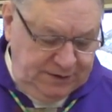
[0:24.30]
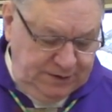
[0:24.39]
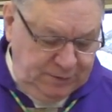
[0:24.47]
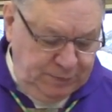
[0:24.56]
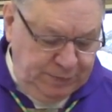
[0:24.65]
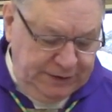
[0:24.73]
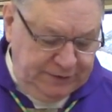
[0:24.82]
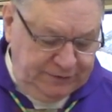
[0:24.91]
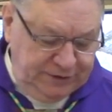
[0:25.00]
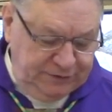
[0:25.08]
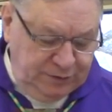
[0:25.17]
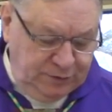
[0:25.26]
Repent,
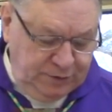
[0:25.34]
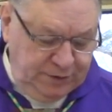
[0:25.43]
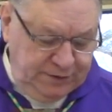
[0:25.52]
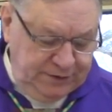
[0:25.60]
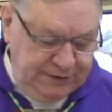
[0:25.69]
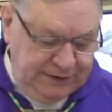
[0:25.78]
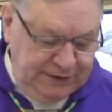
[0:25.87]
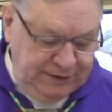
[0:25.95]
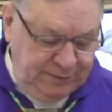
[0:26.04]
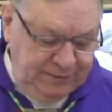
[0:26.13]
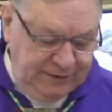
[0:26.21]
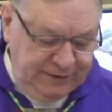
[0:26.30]
says the Lord, the kingdom
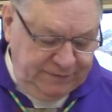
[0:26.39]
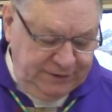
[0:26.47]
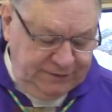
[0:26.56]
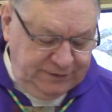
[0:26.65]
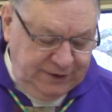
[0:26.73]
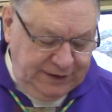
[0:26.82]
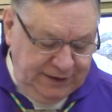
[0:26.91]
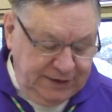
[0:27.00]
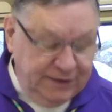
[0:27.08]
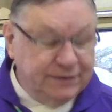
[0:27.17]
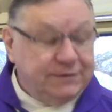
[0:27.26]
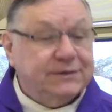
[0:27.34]
of heaven is at hand.
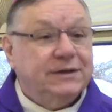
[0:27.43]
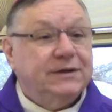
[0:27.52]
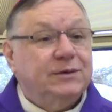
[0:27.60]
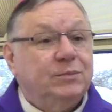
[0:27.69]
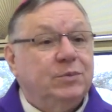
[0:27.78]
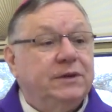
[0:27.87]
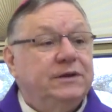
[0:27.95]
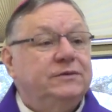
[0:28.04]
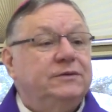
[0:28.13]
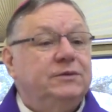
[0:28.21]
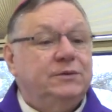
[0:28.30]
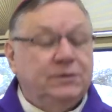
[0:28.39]
Praise
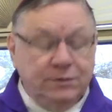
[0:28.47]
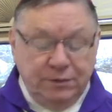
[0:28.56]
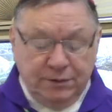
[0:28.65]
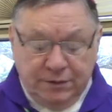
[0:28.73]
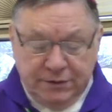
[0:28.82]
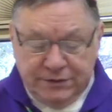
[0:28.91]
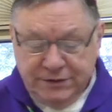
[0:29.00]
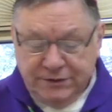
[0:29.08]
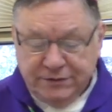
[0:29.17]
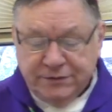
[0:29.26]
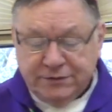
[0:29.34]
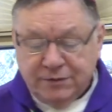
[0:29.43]
to you, Lord
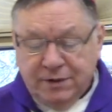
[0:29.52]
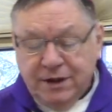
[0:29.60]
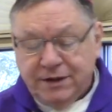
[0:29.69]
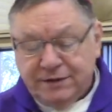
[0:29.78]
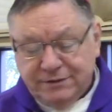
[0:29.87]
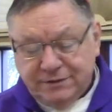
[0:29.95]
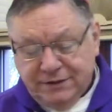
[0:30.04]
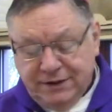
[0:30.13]
Jesus Christ,